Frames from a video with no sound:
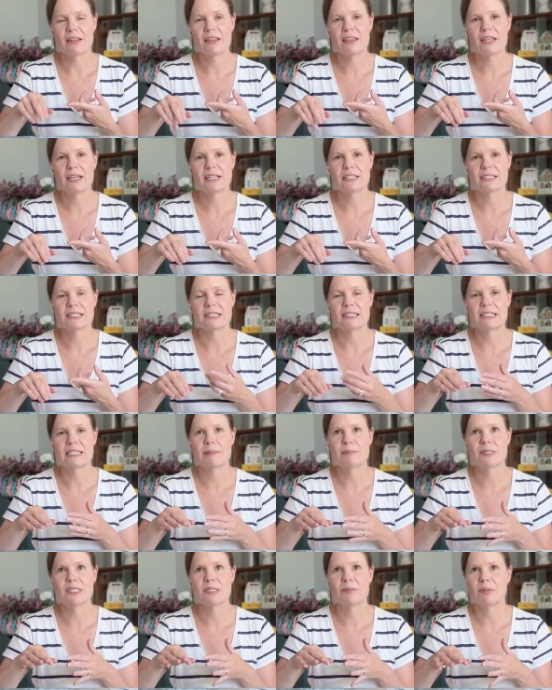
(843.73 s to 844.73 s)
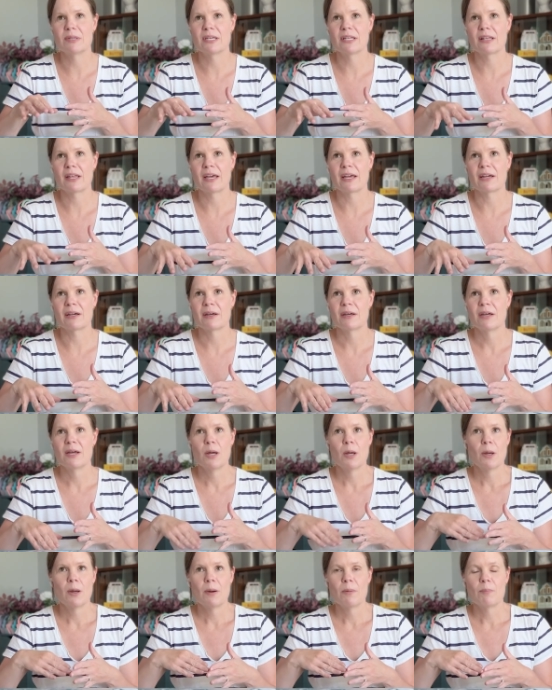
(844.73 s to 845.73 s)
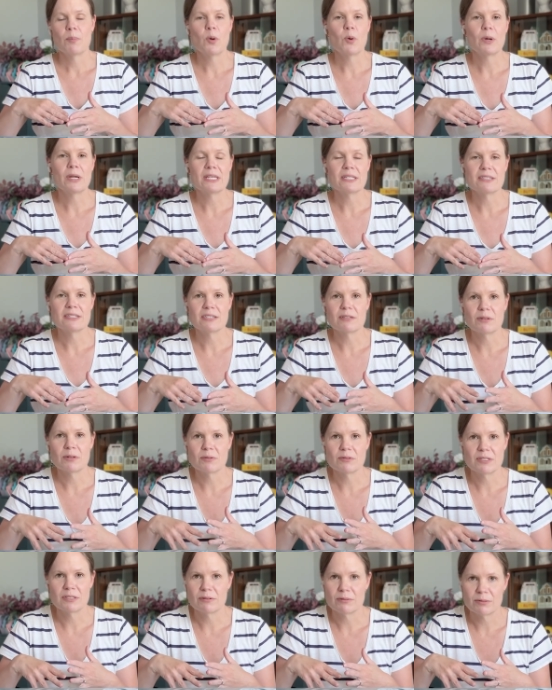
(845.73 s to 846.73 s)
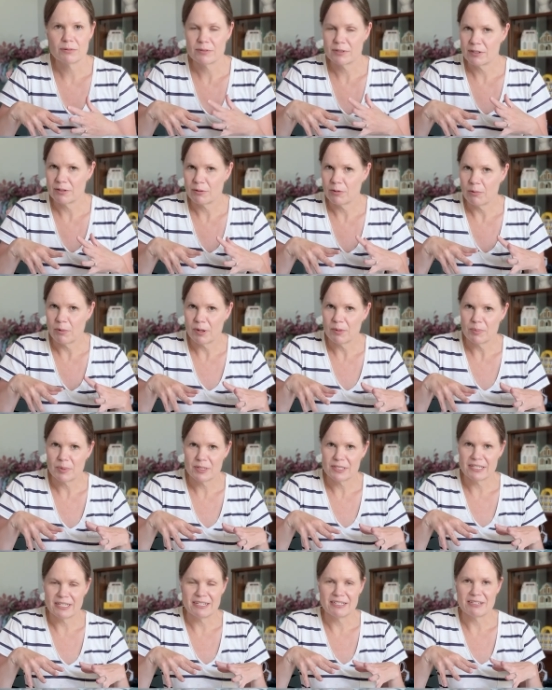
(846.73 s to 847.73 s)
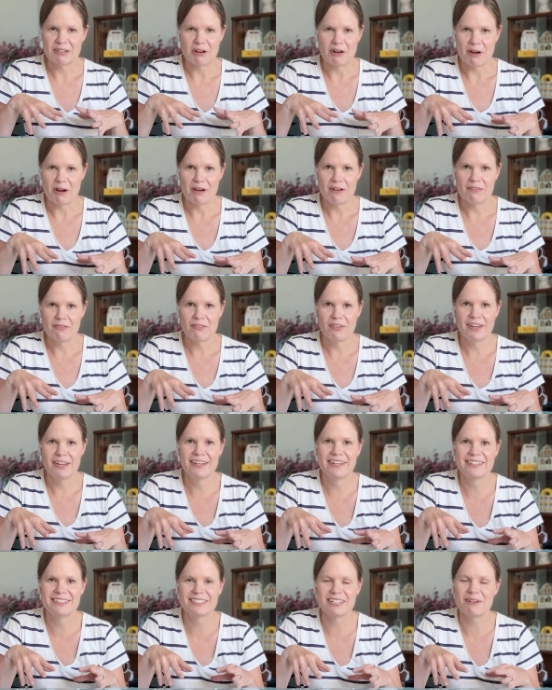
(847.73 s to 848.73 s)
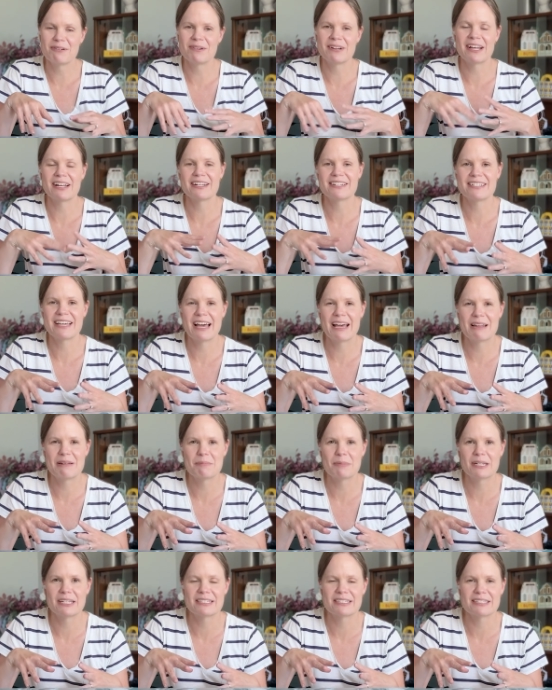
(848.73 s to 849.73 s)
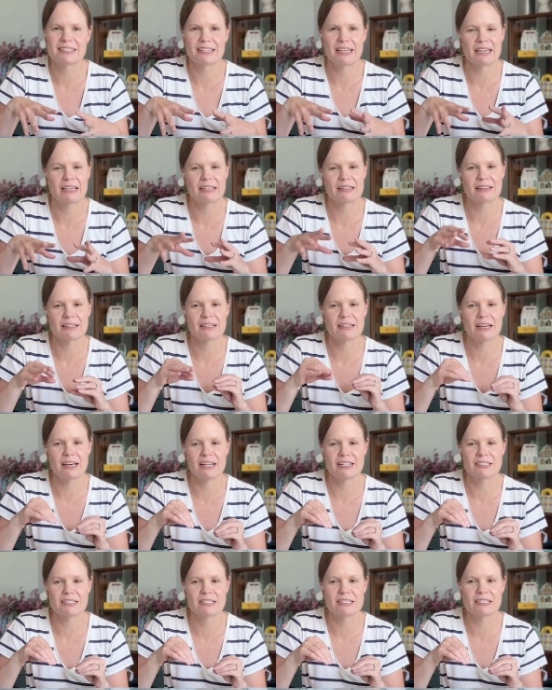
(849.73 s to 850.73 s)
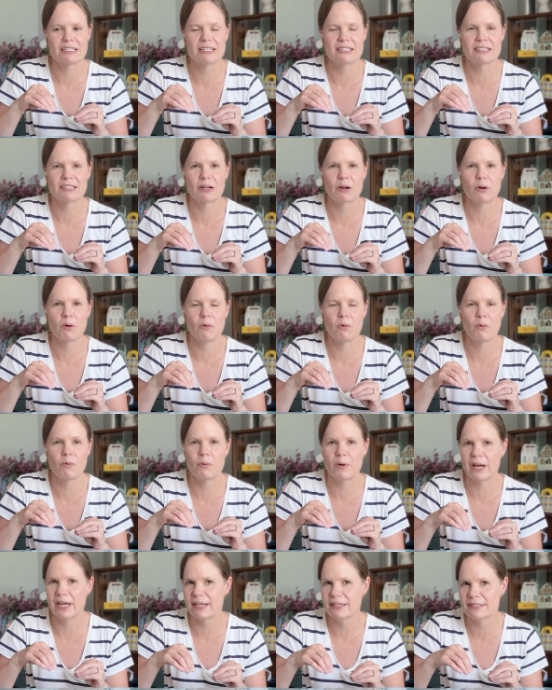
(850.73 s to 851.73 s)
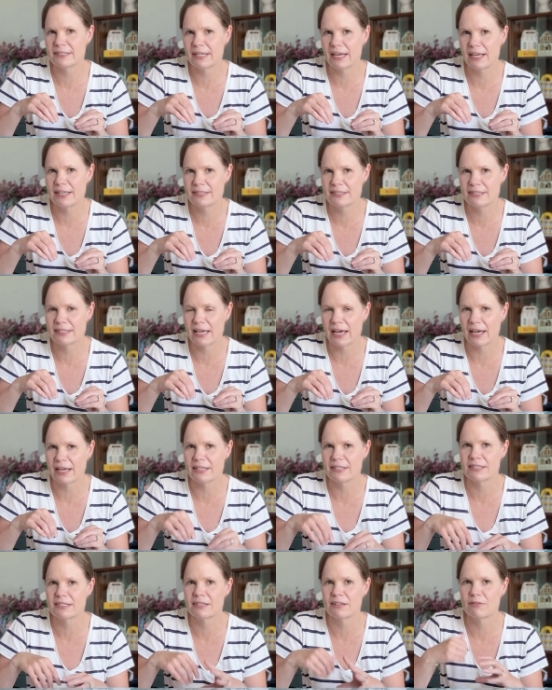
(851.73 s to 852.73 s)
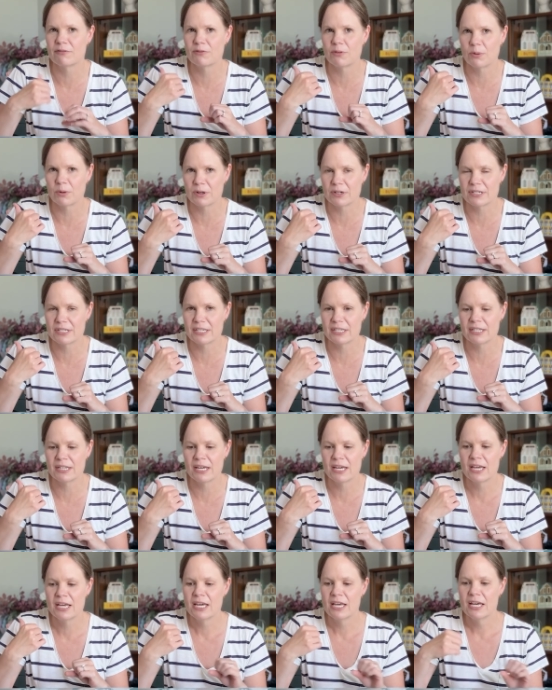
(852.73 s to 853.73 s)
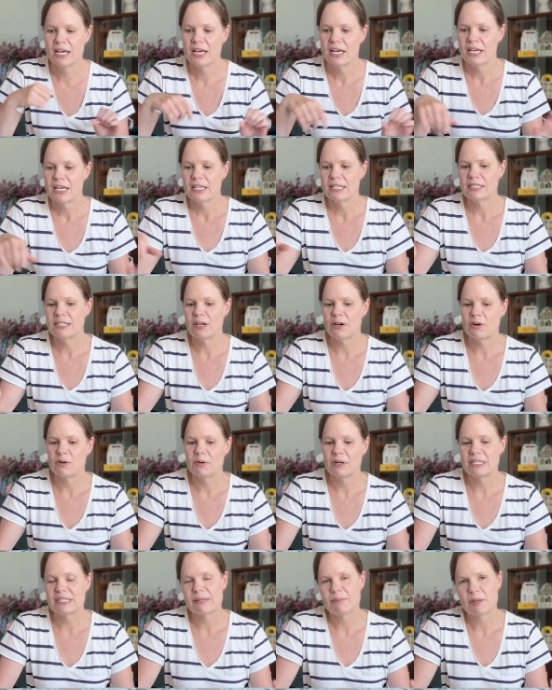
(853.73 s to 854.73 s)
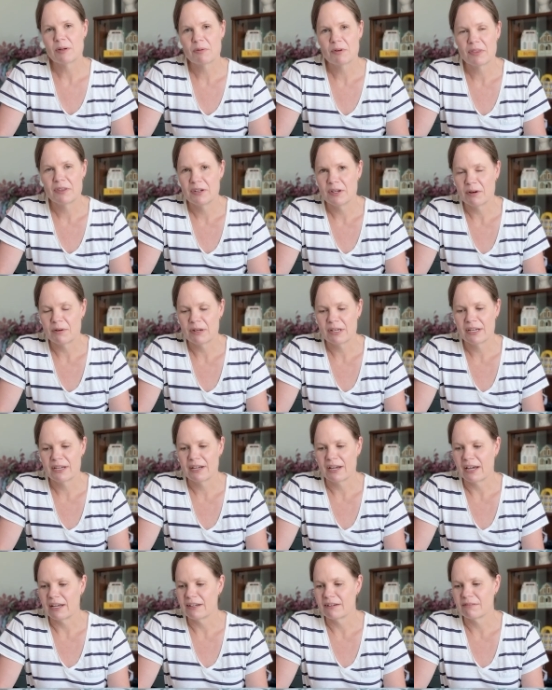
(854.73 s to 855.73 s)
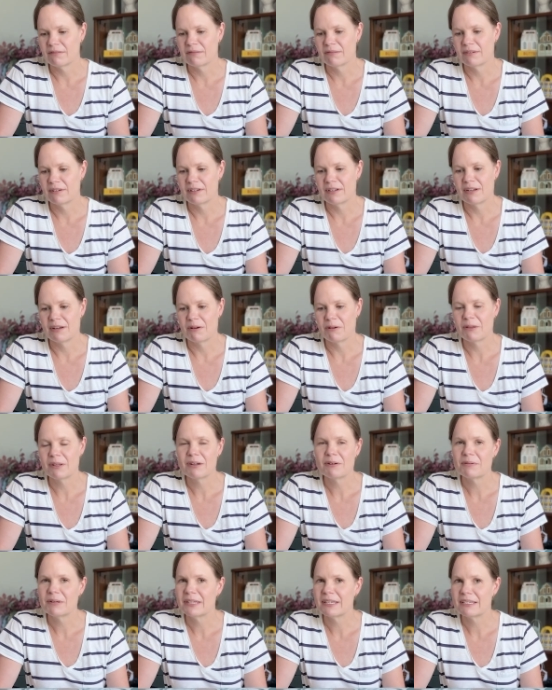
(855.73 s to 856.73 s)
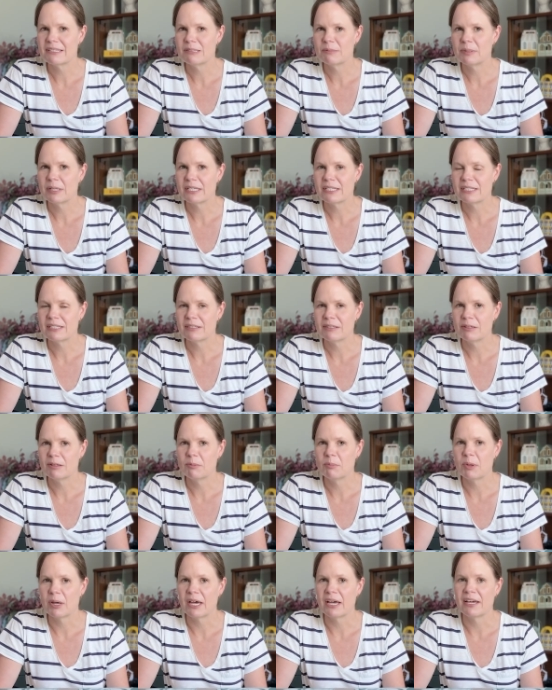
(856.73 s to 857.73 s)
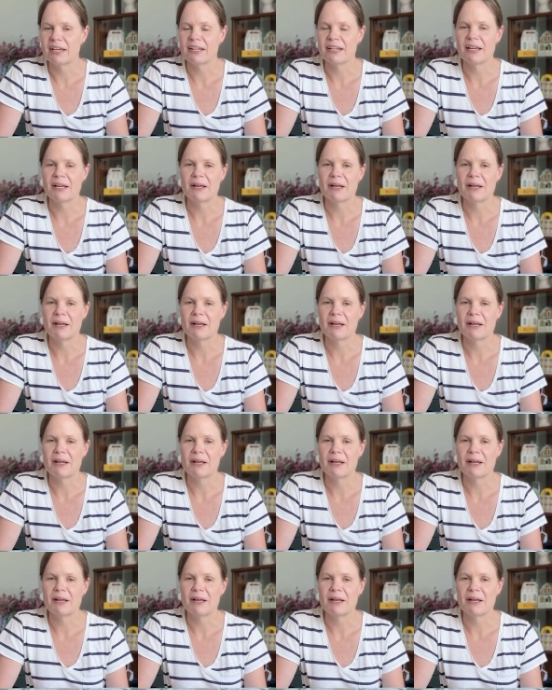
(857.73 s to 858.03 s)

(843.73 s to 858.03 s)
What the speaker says: thing is it seems to be like 0.0001% off. So not a ton, but it's like the cut just isn't quite as nice as the 4 did. So it's something with noting. I don't know that it really is a big deal, but